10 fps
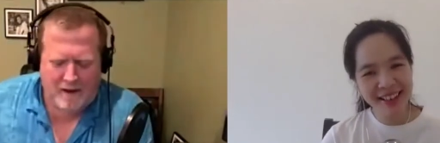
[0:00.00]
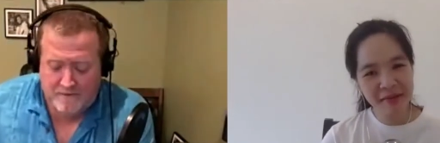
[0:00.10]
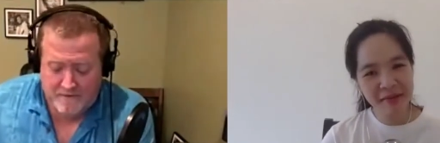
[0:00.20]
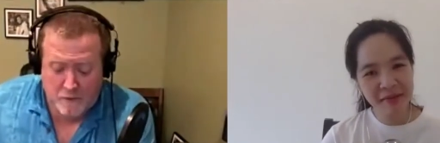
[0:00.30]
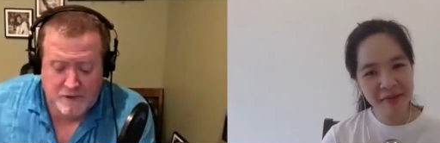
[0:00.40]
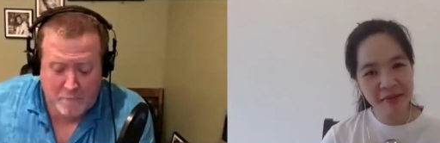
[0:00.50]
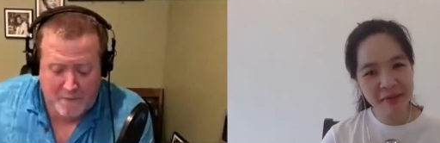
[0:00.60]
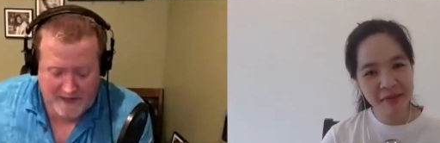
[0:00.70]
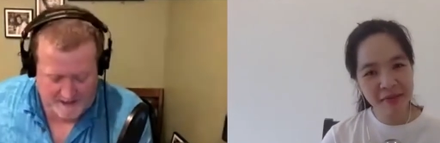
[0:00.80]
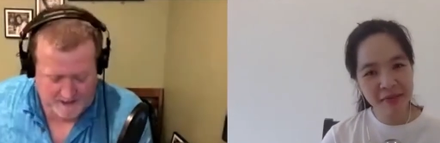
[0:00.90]
Speaker 1: The original
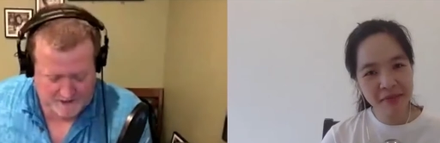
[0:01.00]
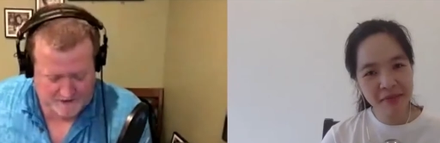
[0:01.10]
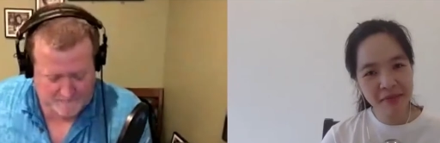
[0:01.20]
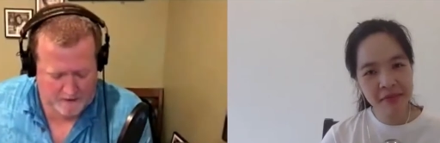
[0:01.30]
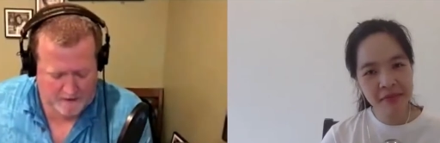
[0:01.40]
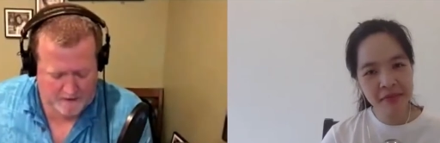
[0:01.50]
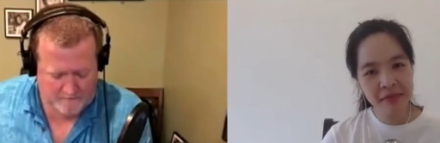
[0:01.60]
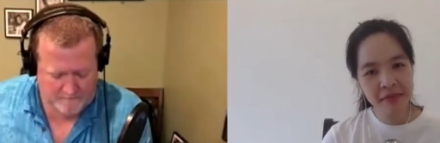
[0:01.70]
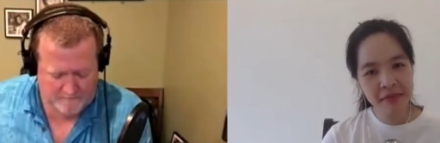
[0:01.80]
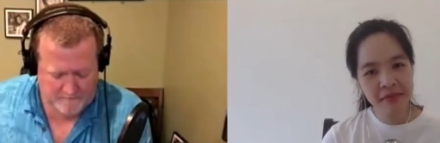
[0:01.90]
pitch
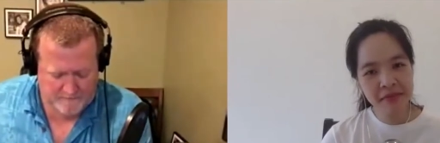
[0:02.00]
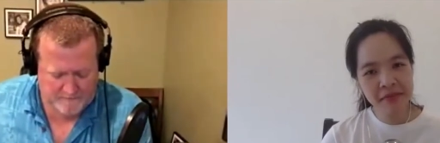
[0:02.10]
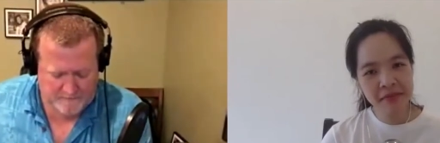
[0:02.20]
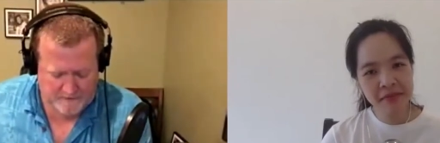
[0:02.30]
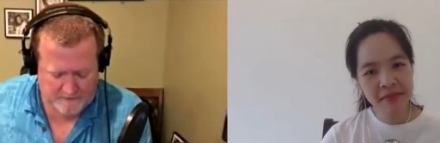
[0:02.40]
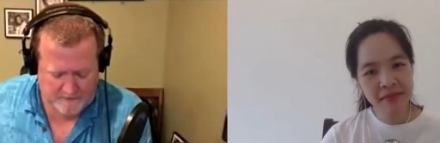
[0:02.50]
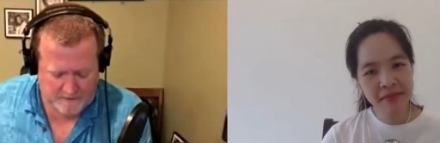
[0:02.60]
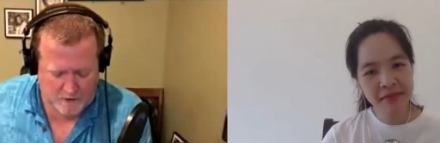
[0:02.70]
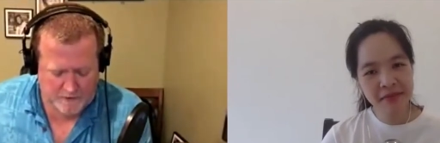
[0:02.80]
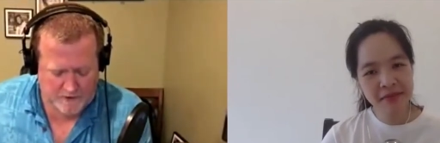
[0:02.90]
of the
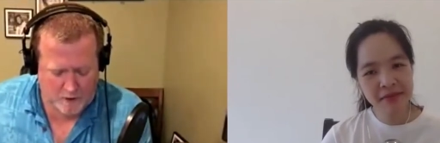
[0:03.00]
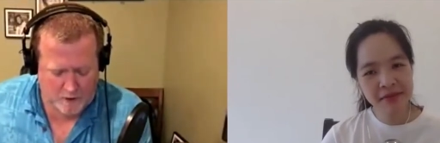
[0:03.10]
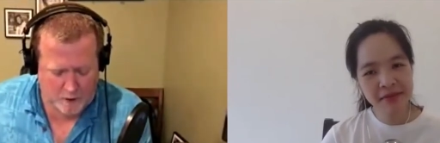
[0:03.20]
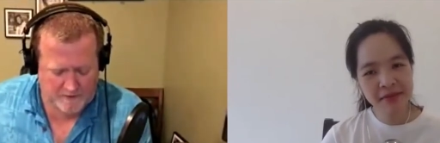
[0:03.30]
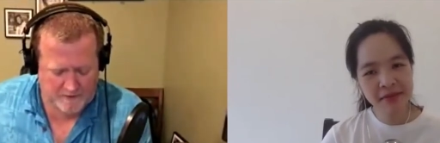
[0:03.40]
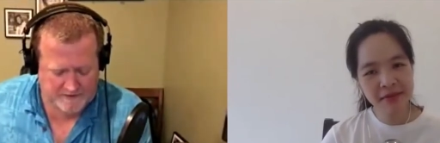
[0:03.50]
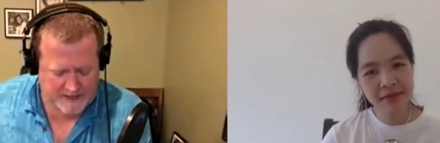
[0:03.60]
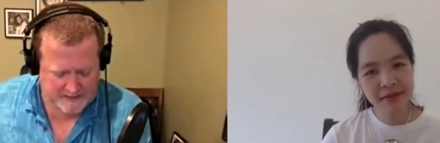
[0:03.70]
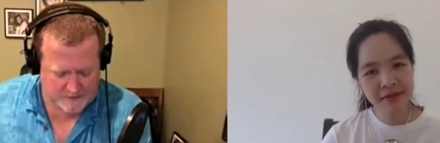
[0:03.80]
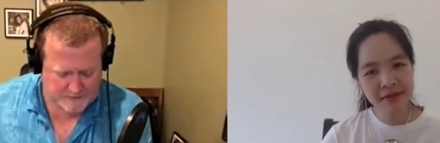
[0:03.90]
Conan opening
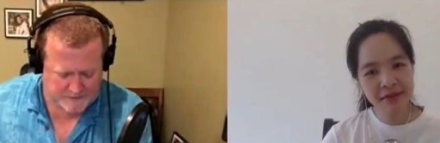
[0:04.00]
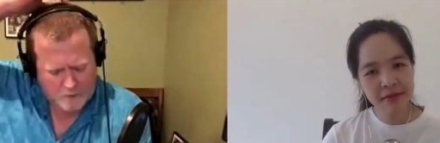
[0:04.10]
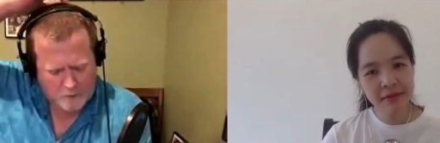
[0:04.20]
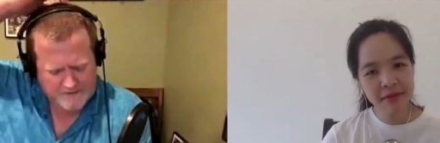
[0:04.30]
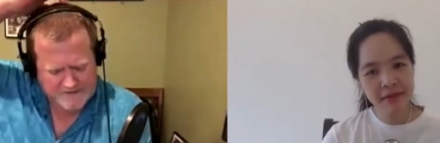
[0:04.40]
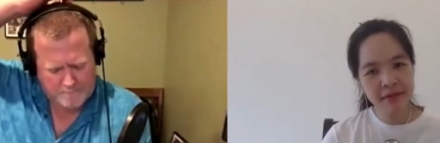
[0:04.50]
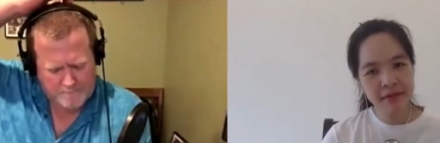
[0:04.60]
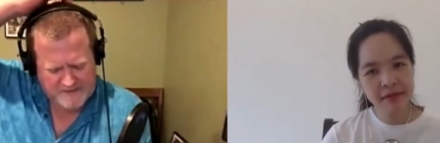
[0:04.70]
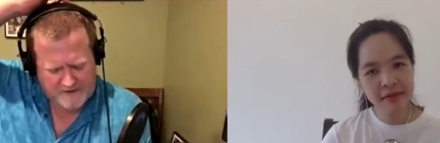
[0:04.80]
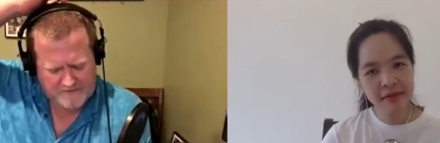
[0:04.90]
titles was
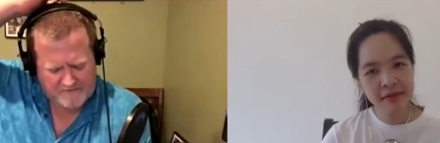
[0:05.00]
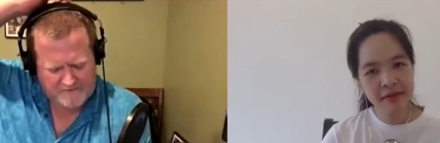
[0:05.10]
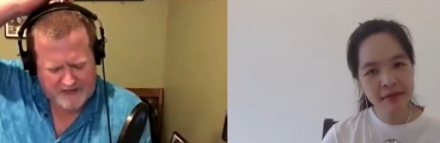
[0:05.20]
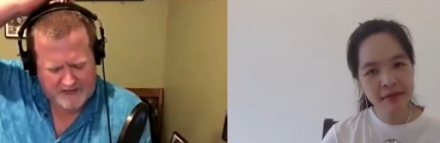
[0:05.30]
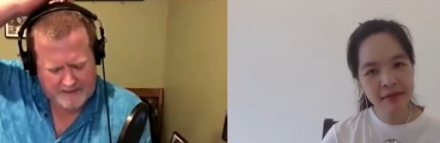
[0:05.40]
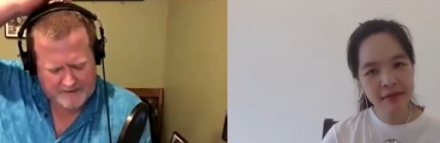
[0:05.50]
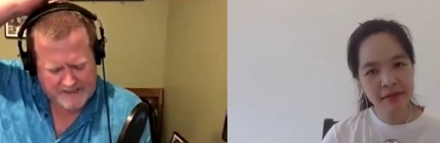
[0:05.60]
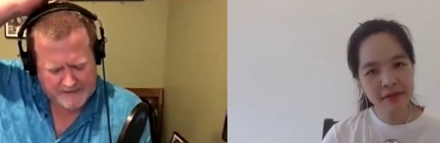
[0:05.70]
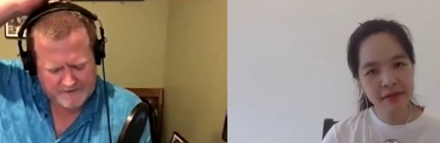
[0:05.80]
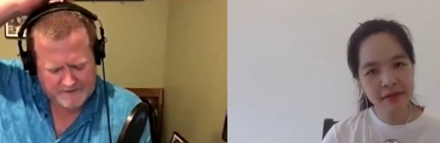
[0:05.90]
based off of a
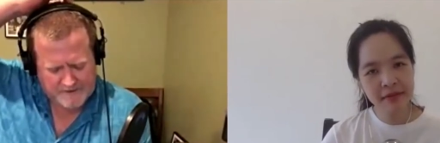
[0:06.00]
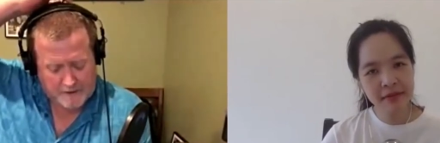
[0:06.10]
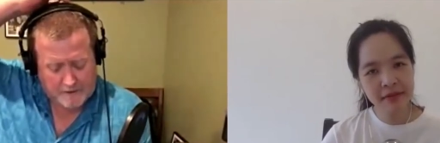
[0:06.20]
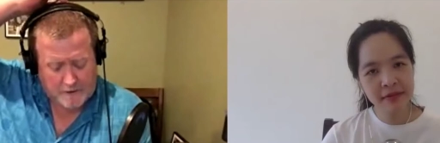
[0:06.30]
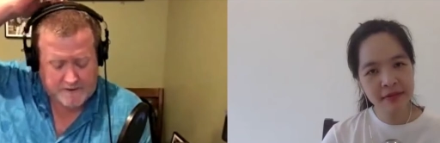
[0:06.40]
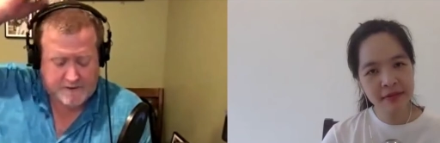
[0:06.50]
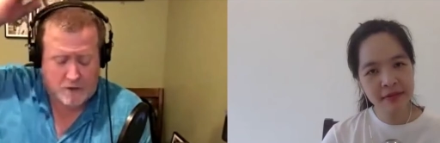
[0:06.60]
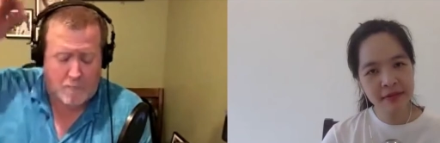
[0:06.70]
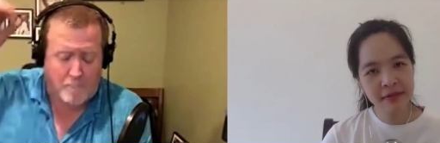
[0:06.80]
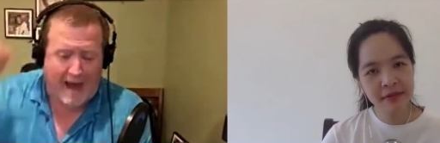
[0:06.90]
title designer called Saul
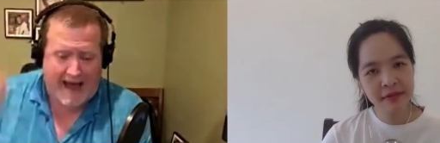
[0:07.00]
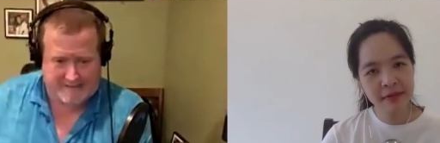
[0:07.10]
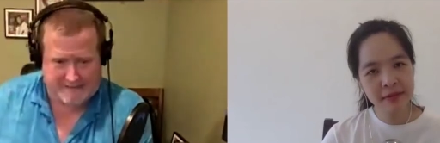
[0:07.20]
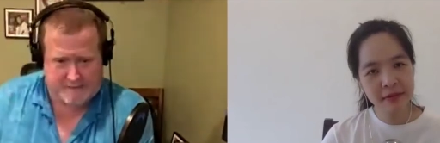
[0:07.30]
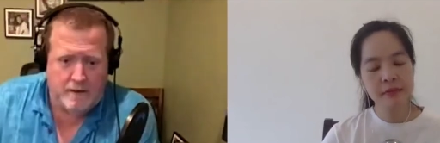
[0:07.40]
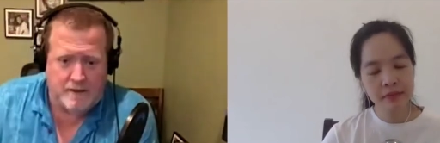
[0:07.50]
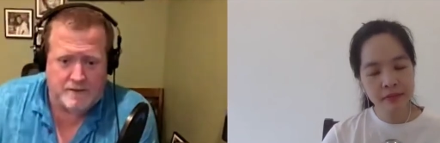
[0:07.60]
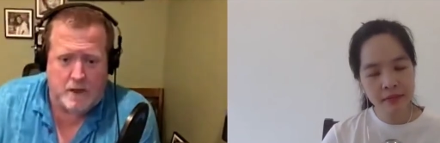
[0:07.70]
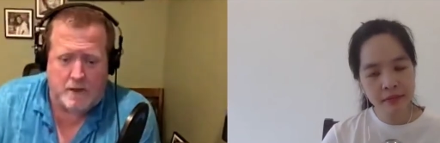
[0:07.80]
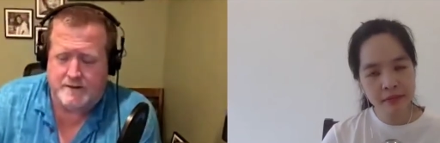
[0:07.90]
Bass. Now,
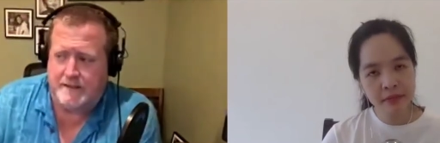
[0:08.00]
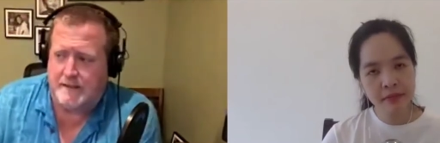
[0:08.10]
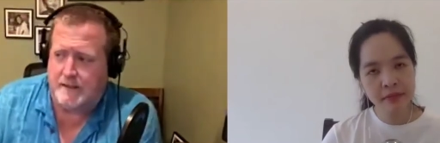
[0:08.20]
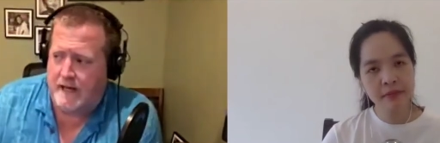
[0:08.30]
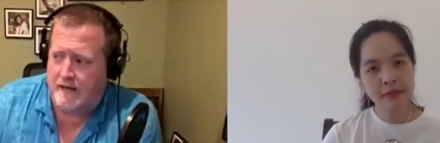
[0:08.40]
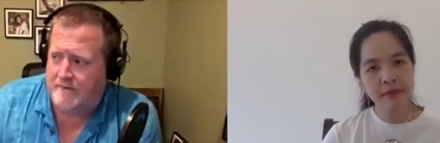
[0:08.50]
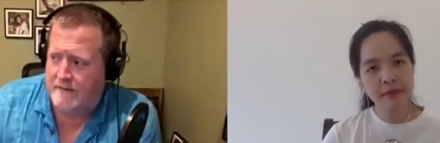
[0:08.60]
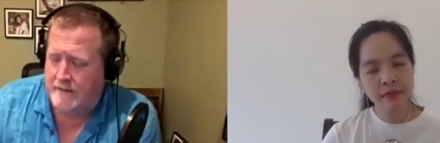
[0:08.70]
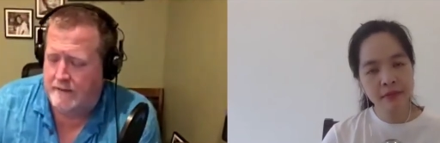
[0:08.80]
Saul did a lot of the